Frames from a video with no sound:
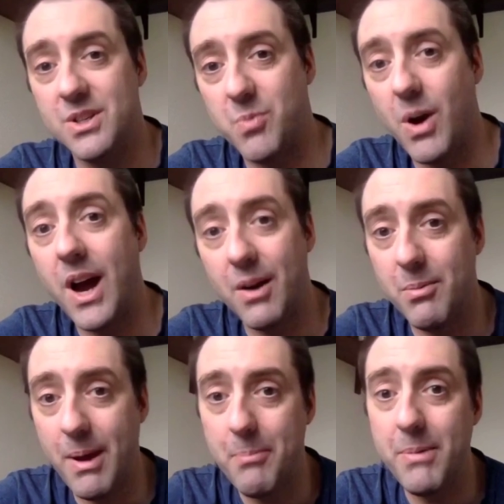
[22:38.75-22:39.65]
which is
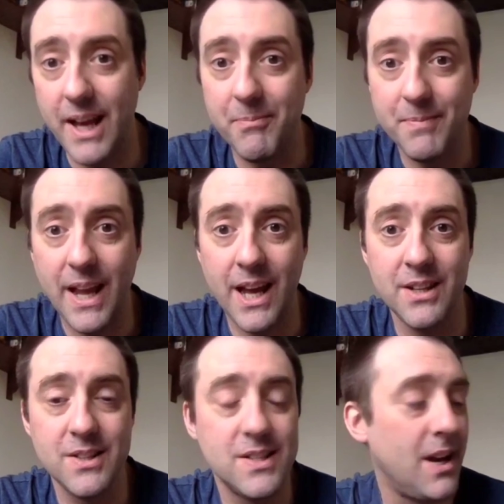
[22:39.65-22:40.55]
why I remembered it.
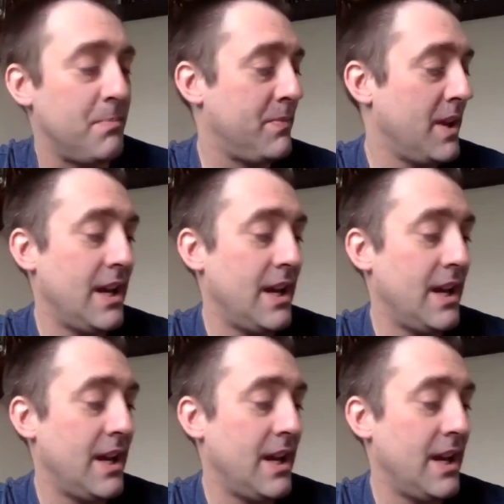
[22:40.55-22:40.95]
And